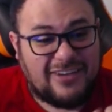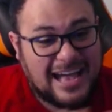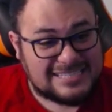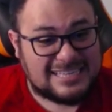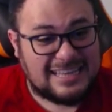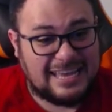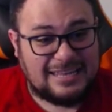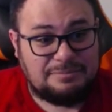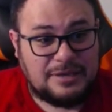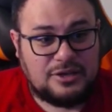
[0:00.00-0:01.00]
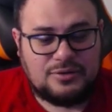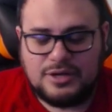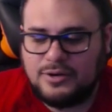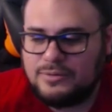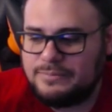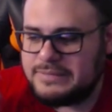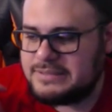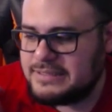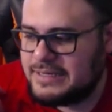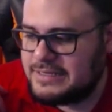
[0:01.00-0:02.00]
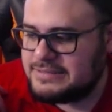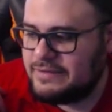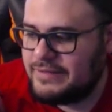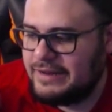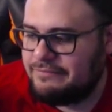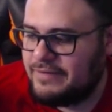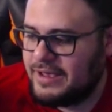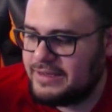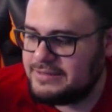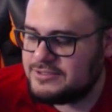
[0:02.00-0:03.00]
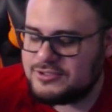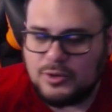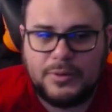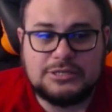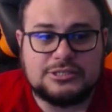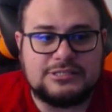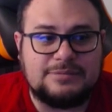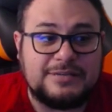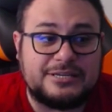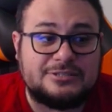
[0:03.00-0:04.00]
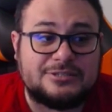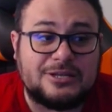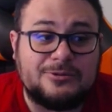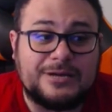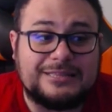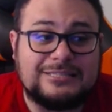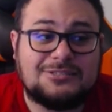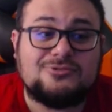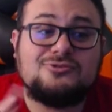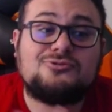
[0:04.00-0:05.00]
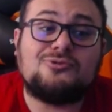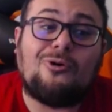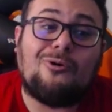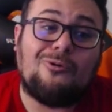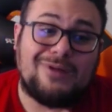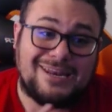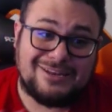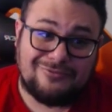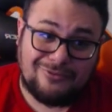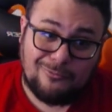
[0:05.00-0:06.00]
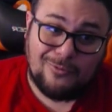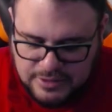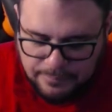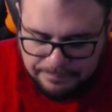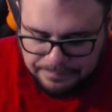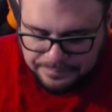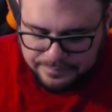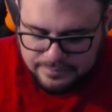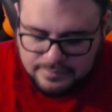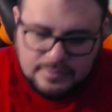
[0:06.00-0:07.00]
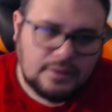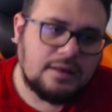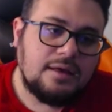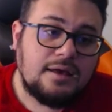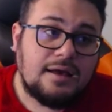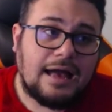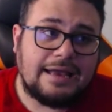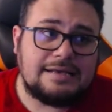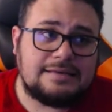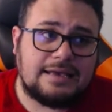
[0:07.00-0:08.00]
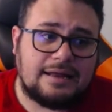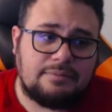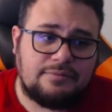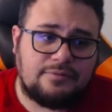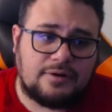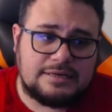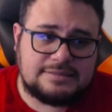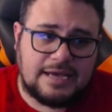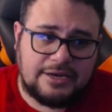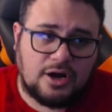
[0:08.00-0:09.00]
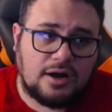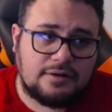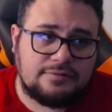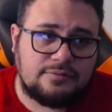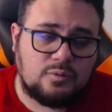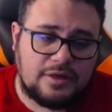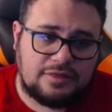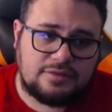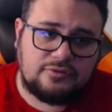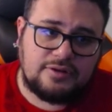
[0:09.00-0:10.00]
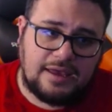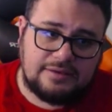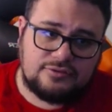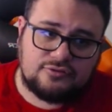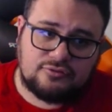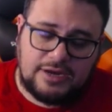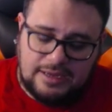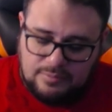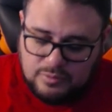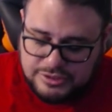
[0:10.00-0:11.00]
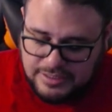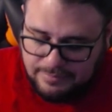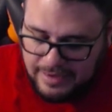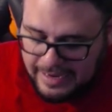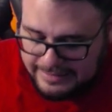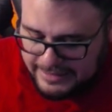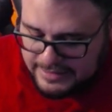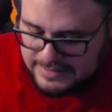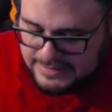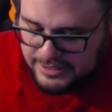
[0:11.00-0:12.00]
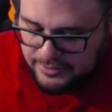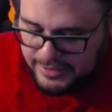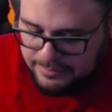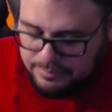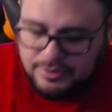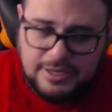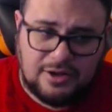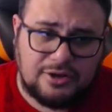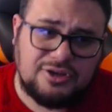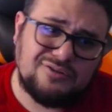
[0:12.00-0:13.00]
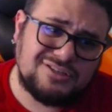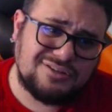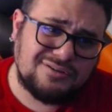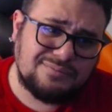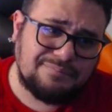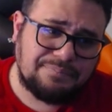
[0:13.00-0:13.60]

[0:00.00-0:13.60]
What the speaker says: fascinating me, you know? This is the kind of stuff that I find so interesting because you can look at this in so many different... I guess I kind of, before I sign off with today's stream, which I'm highly considering putting on YouTube,